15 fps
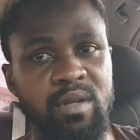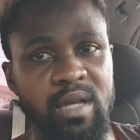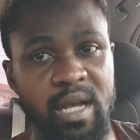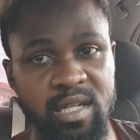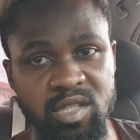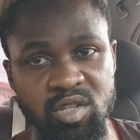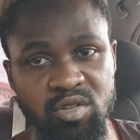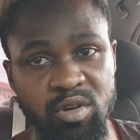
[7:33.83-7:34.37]

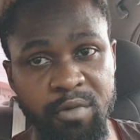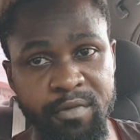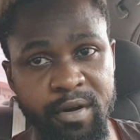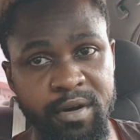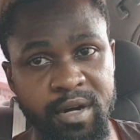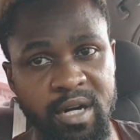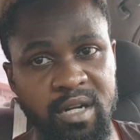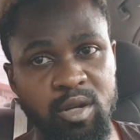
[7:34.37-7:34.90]
exterior,
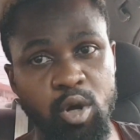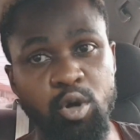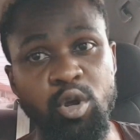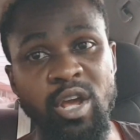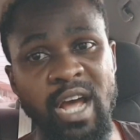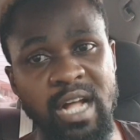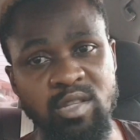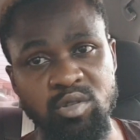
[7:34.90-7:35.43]
very clean, although
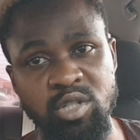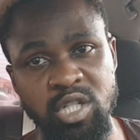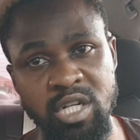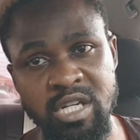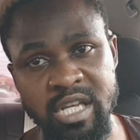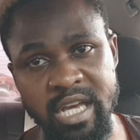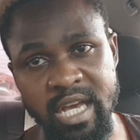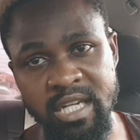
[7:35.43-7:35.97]
he had to
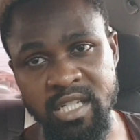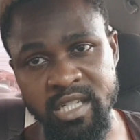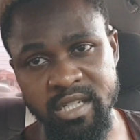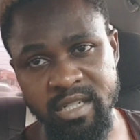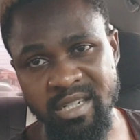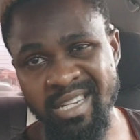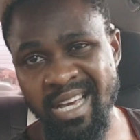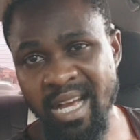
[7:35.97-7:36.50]
change the
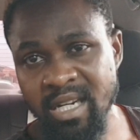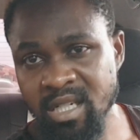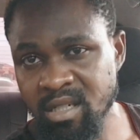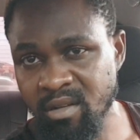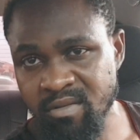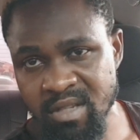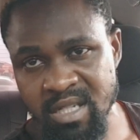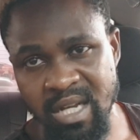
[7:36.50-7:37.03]
engine. The
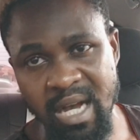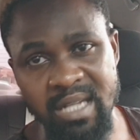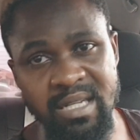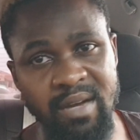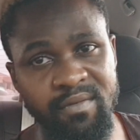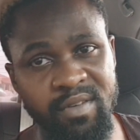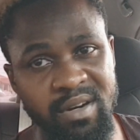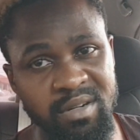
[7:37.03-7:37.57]
engine of these cars
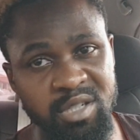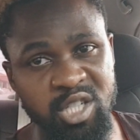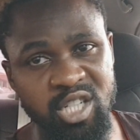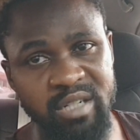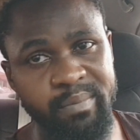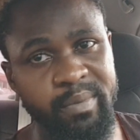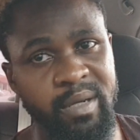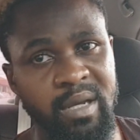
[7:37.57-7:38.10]
are very
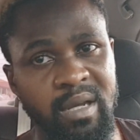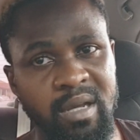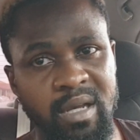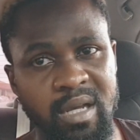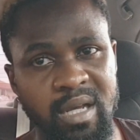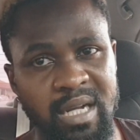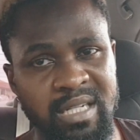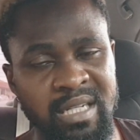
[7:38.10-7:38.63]
cheap.
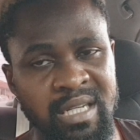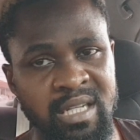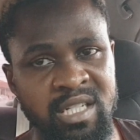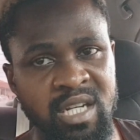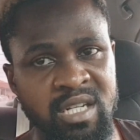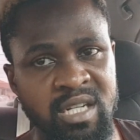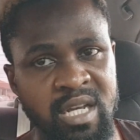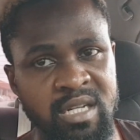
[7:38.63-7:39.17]
I think he
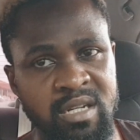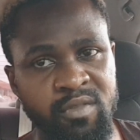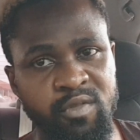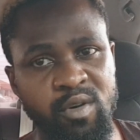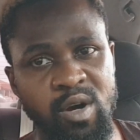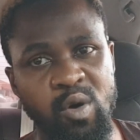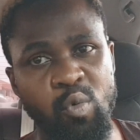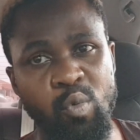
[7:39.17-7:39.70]
changed the engine
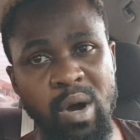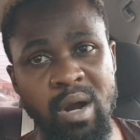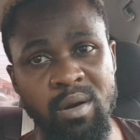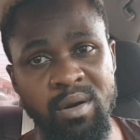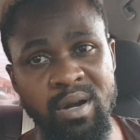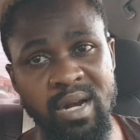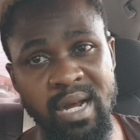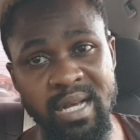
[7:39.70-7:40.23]
for
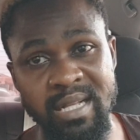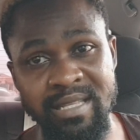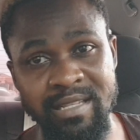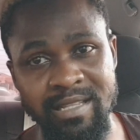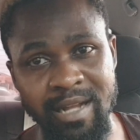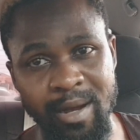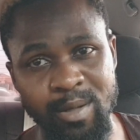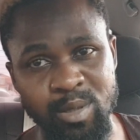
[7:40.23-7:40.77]

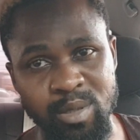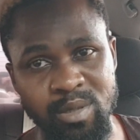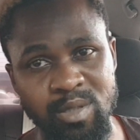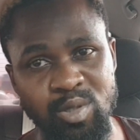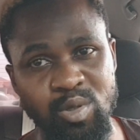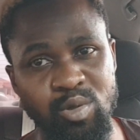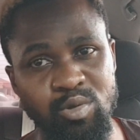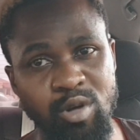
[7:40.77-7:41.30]

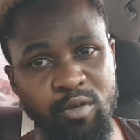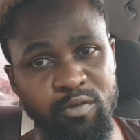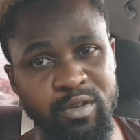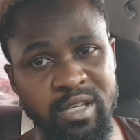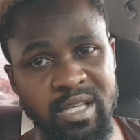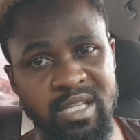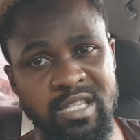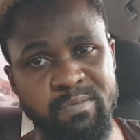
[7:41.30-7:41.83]
180,000. So
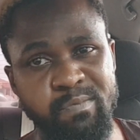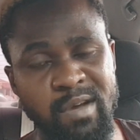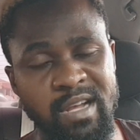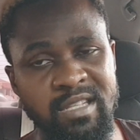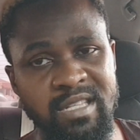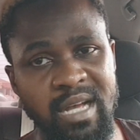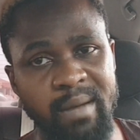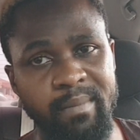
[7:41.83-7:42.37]
roughly he
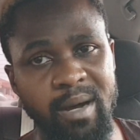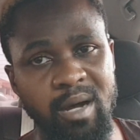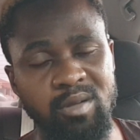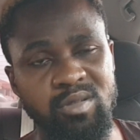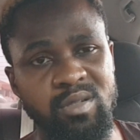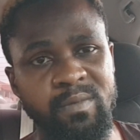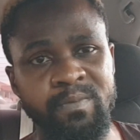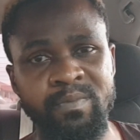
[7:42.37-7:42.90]
spent
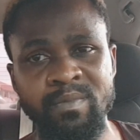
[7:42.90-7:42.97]
about